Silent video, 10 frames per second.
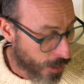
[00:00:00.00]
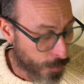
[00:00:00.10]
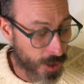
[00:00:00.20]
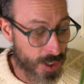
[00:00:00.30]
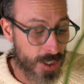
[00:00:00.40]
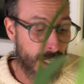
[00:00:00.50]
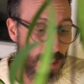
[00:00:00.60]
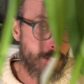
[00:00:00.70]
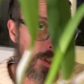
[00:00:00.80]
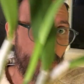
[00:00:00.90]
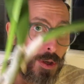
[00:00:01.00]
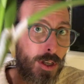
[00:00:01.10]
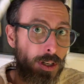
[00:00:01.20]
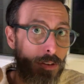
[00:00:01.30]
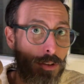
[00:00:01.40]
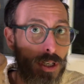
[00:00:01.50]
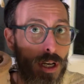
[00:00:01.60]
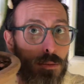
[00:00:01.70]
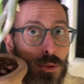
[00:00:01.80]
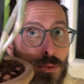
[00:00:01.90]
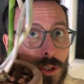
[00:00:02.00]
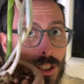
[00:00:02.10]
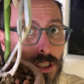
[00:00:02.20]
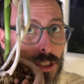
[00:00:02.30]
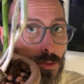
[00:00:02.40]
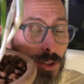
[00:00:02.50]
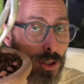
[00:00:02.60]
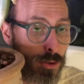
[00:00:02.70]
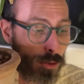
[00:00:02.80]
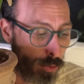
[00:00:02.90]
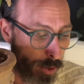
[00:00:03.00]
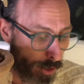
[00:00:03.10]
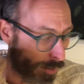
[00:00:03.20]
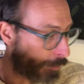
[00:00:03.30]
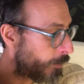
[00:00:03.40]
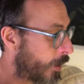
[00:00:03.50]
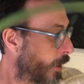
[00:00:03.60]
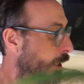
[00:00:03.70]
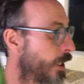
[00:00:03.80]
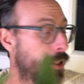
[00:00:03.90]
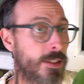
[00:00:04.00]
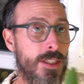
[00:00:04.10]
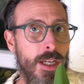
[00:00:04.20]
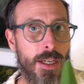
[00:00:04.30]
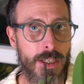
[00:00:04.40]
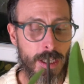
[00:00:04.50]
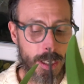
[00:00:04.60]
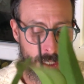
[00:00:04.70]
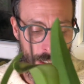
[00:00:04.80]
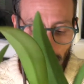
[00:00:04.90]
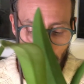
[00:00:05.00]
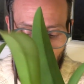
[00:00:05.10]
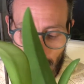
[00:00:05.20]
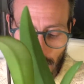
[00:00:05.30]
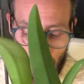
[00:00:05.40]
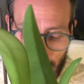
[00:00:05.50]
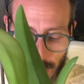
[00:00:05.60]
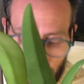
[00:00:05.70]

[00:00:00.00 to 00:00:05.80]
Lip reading: But this guy we're going to water every couple weeks as we go through winter inside. Yeah,